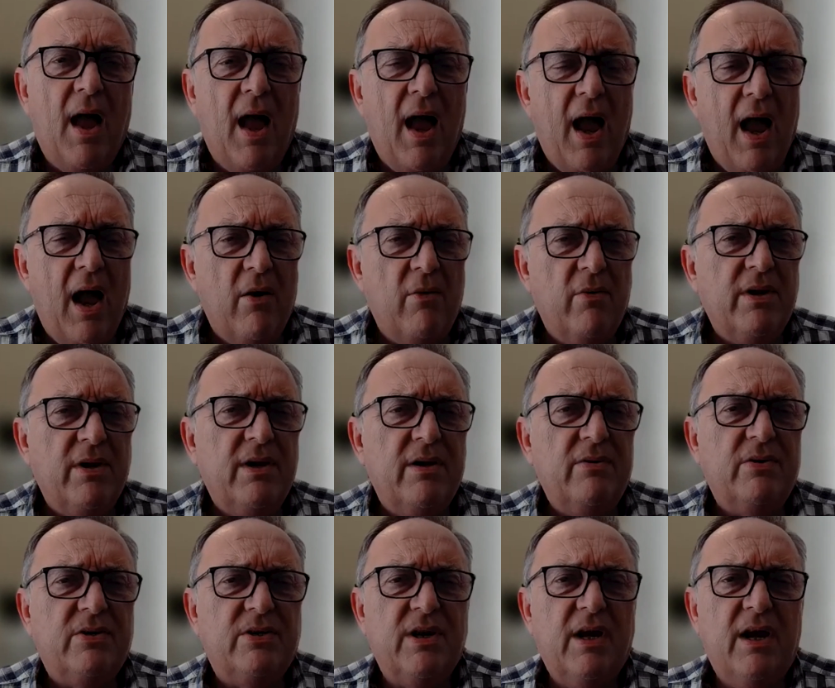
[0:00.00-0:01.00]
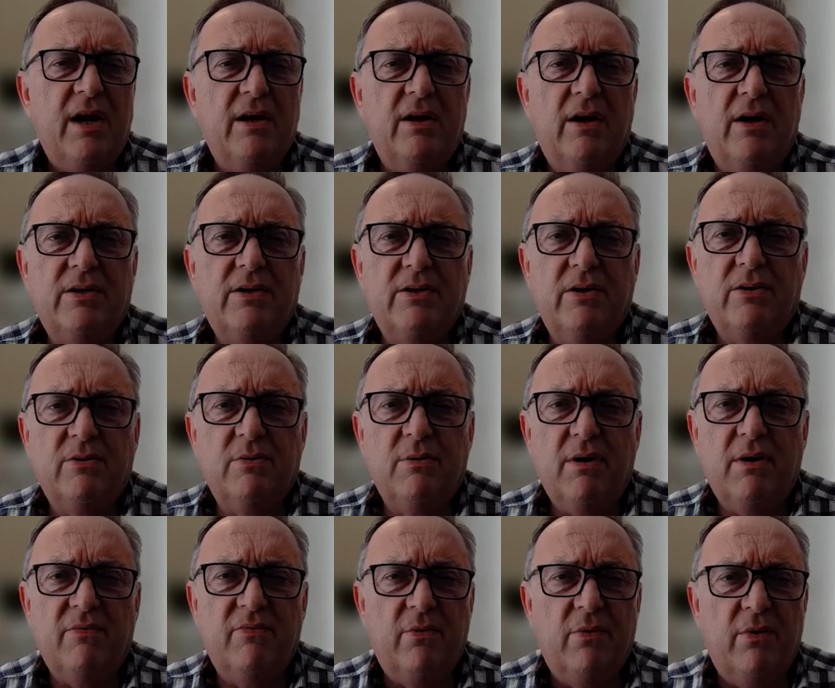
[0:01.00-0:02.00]
How are you seeing ISO
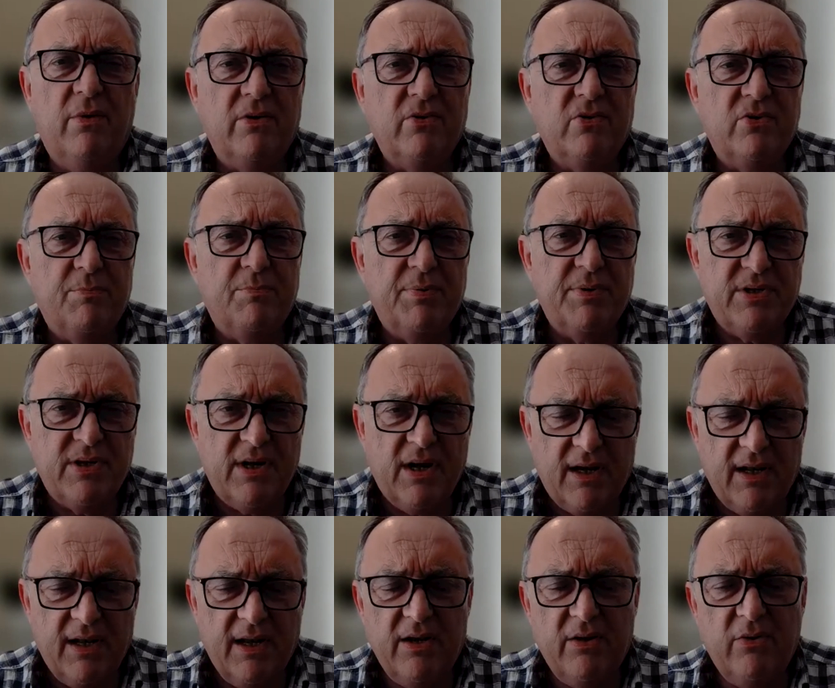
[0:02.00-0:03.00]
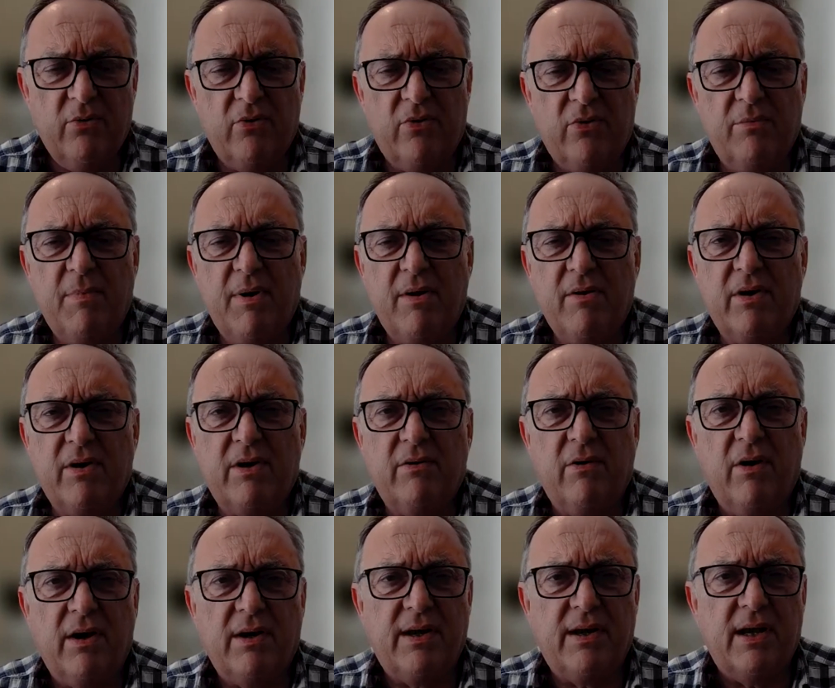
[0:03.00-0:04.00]
2400, particularly in North America?
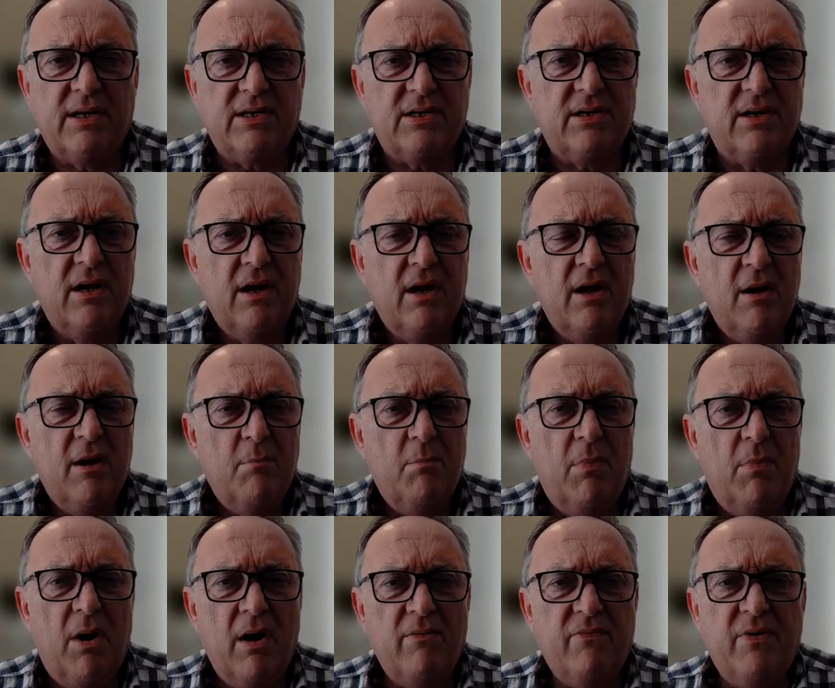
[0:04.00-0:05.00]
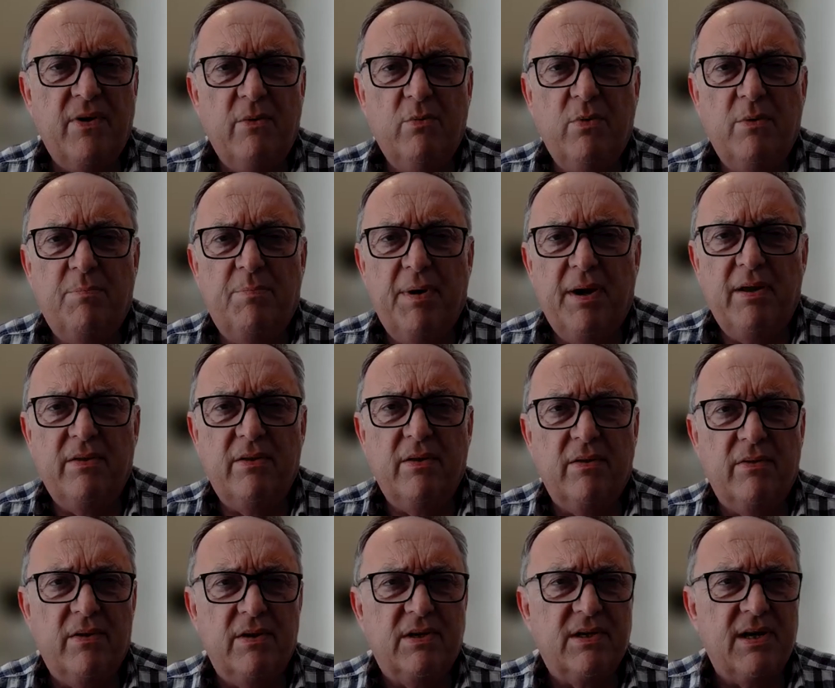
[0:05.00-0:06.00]
I guess my view would be
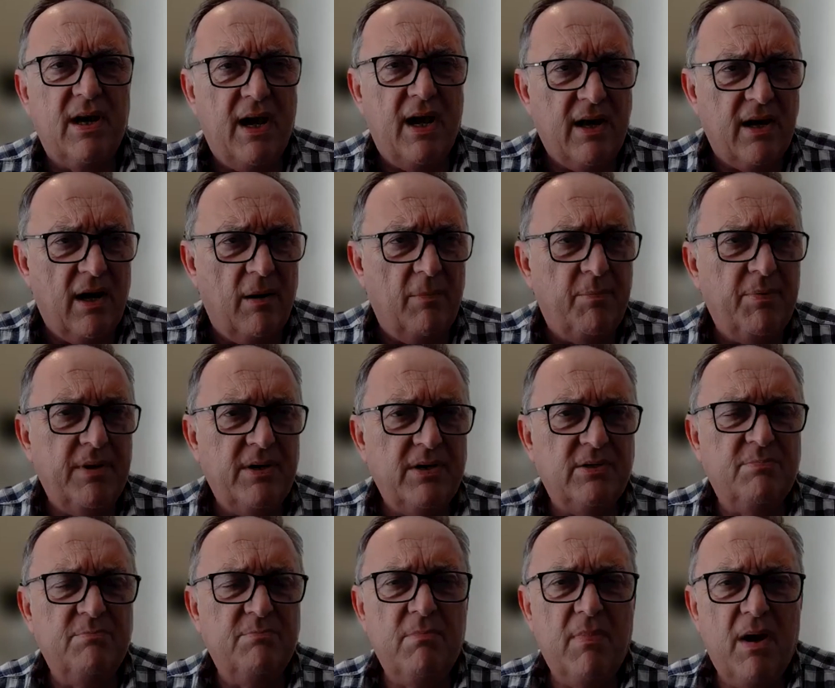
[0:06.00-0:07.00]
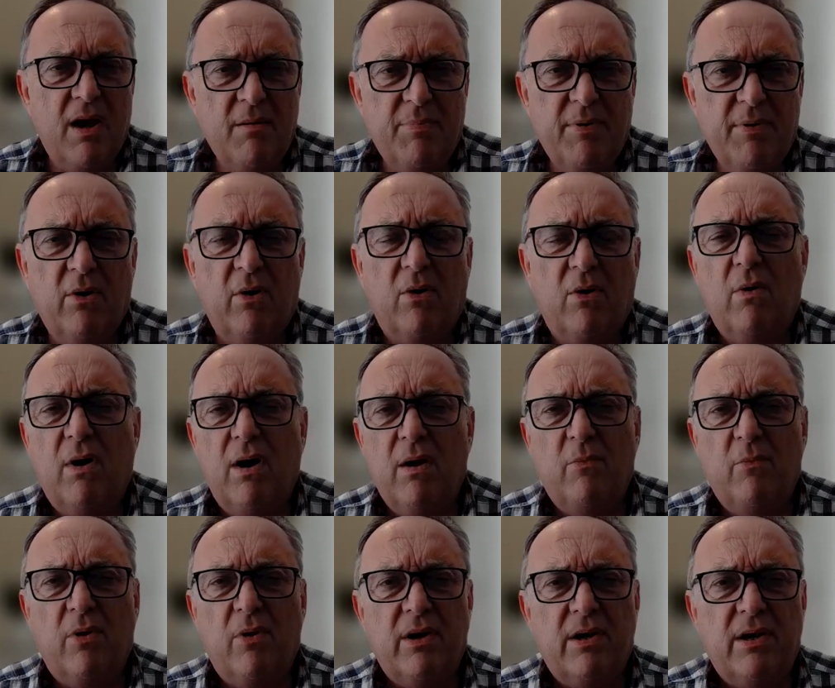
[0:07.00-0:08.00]
that the take-up is maybe not
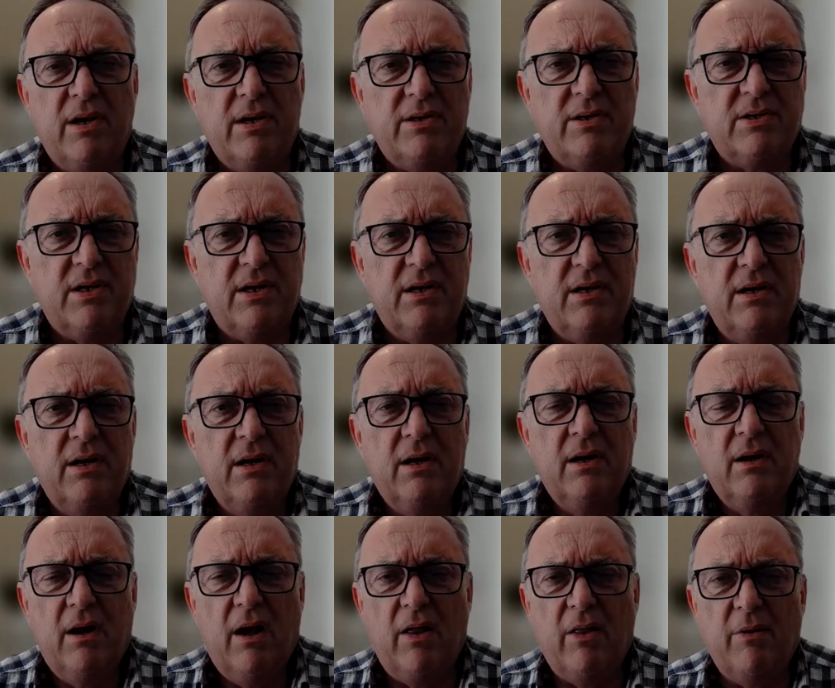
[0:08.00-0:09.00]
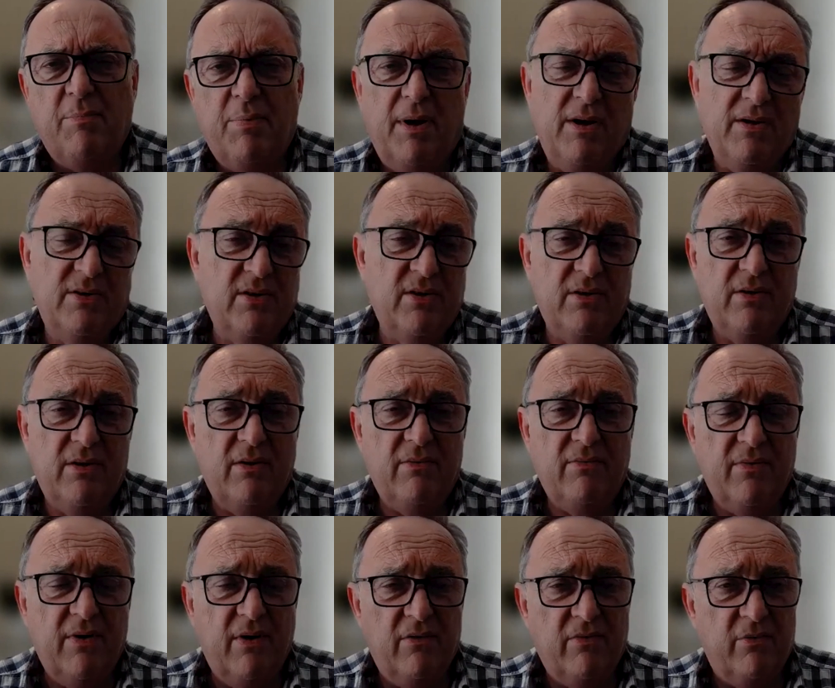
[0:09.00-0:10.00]
quite what it is in other parts of
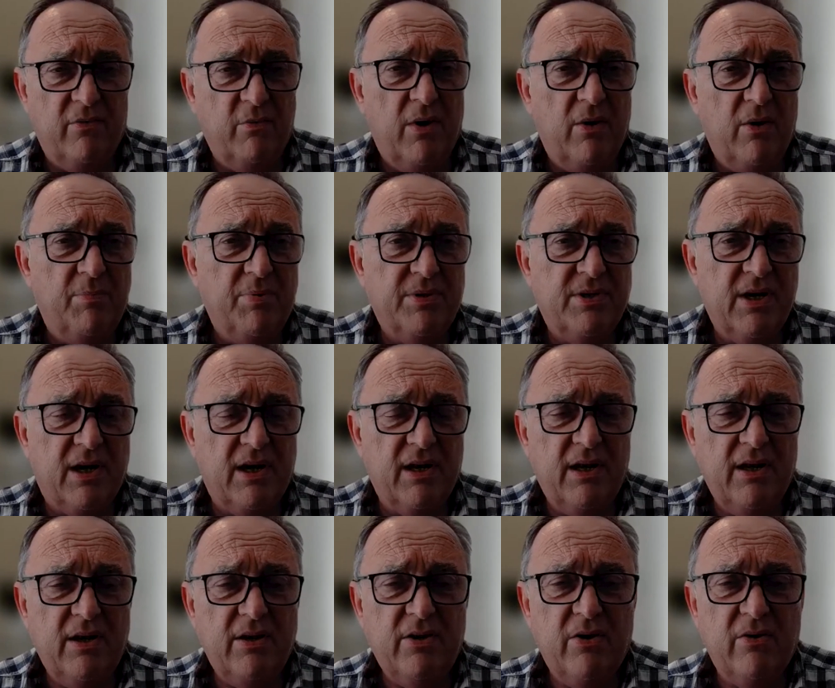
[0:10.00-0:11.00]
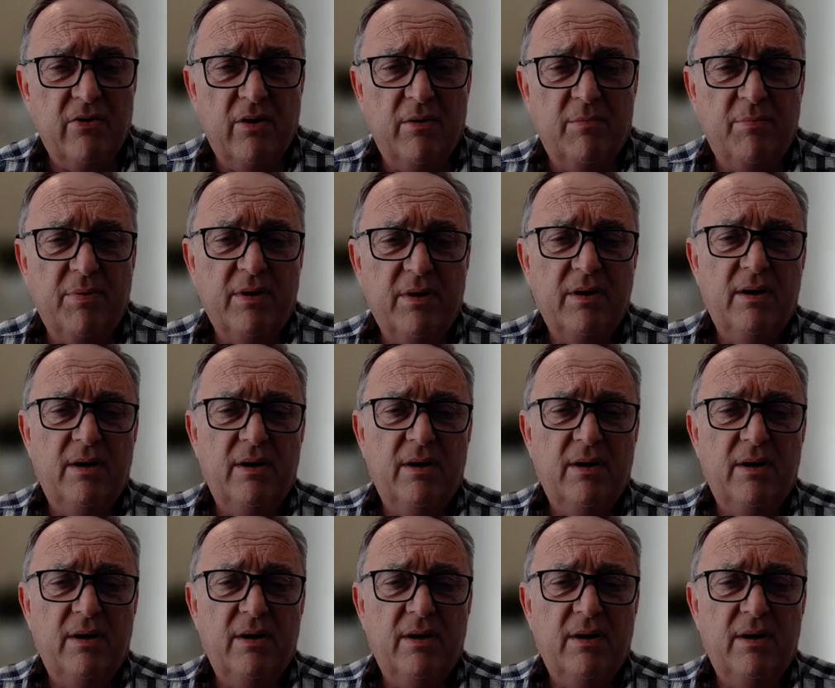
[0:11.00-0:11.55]
the world, particularly in Europe.